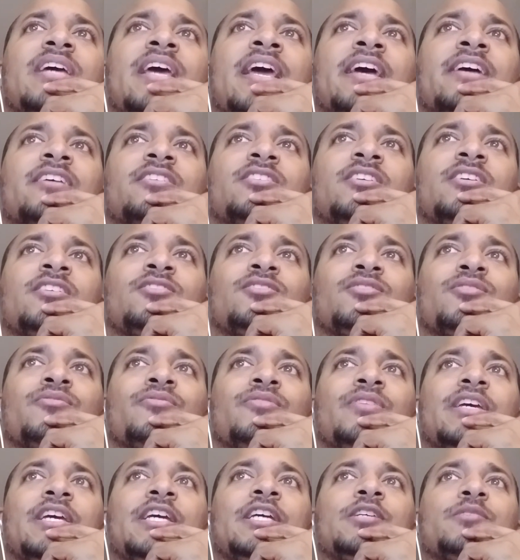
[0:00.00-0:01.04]
ancestor
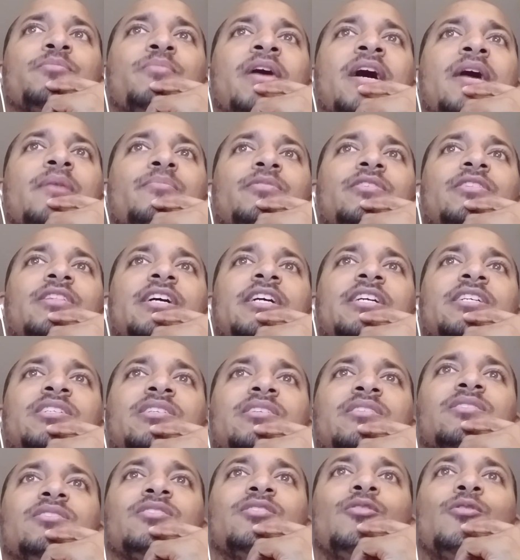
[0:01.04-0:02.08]
for each
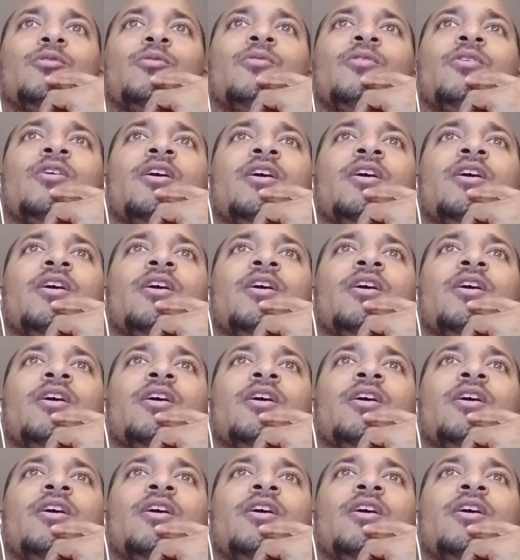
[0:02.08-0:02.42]
population? So